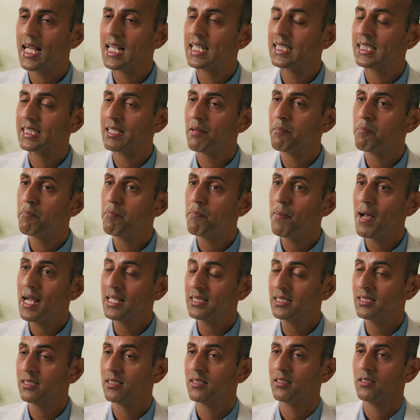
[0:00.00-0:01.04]
is the
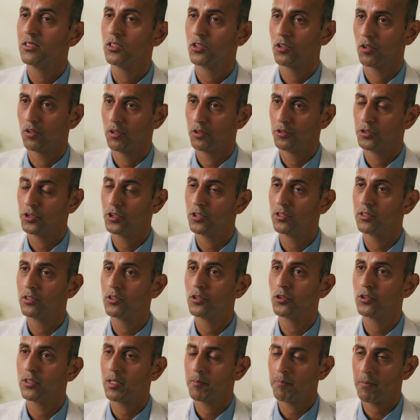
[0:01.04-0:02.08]
best solution
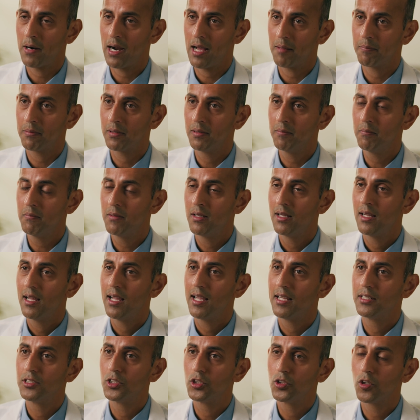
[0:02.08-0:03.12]
to the problem,
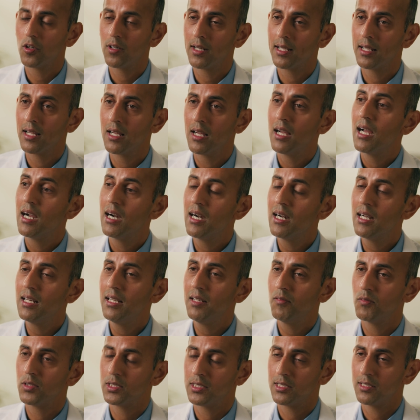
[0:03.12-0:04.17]
ensuring early
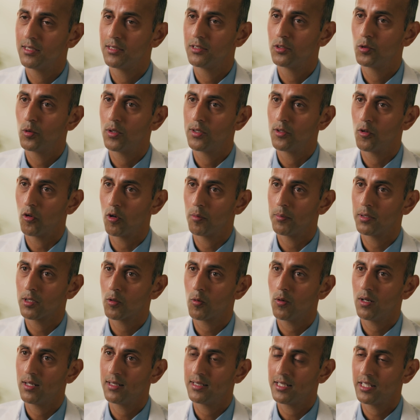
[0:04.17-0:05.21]
return to a normal
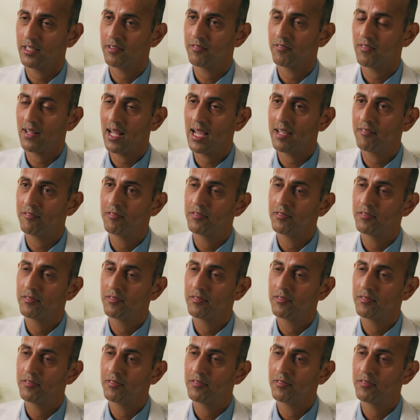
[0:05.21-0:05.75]
quality of life.